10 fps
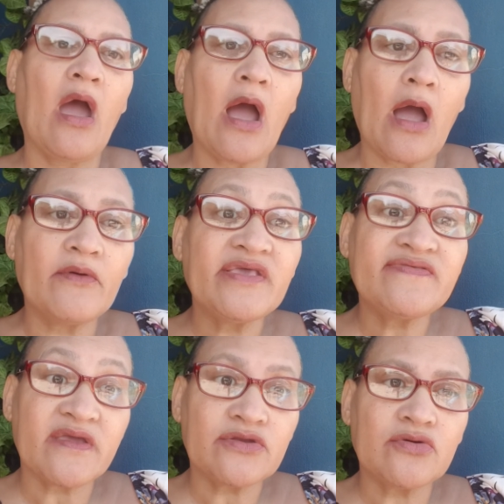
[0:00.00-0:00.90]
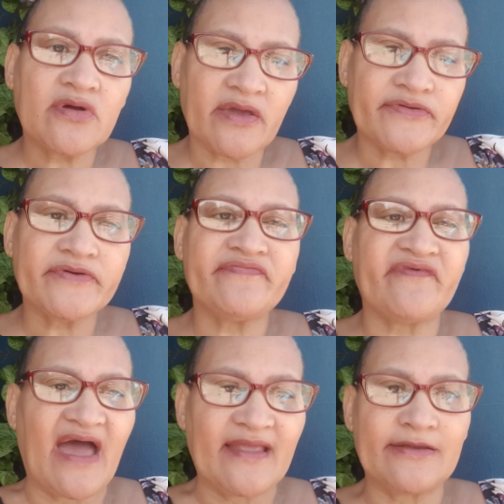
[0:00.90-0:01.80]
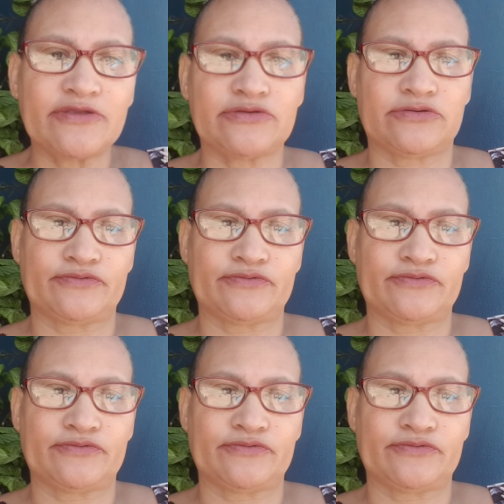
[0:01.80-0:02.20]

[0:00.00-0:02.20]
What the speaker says: How is education violent?